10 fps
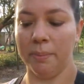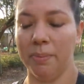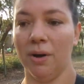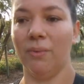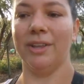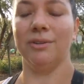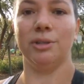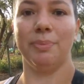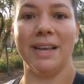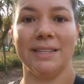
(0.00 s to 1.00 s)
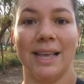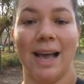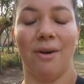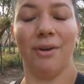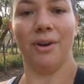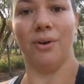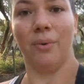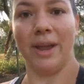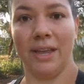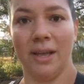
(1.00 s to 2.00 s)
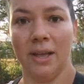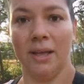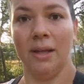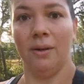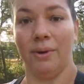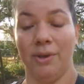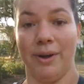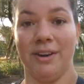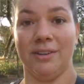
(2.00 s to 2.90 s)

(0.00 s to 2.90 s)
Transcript: but when you space out your weight when you weigh